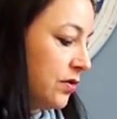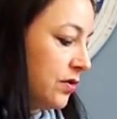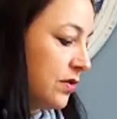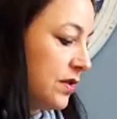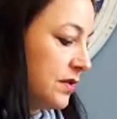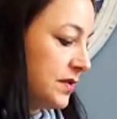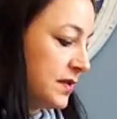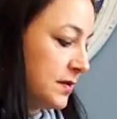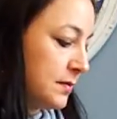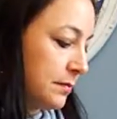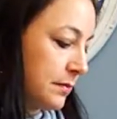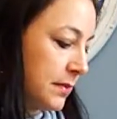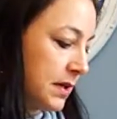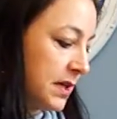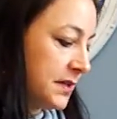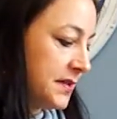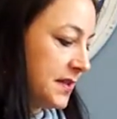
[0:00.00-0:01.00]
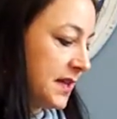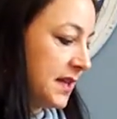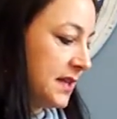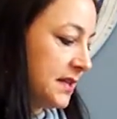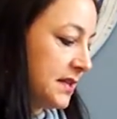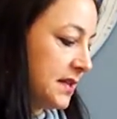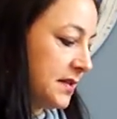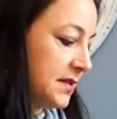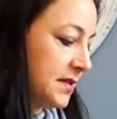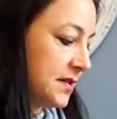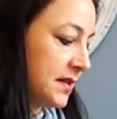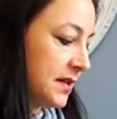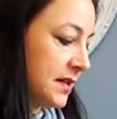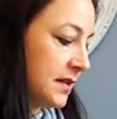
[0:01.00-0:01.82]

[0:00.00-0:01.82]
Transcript: the smart scientists sit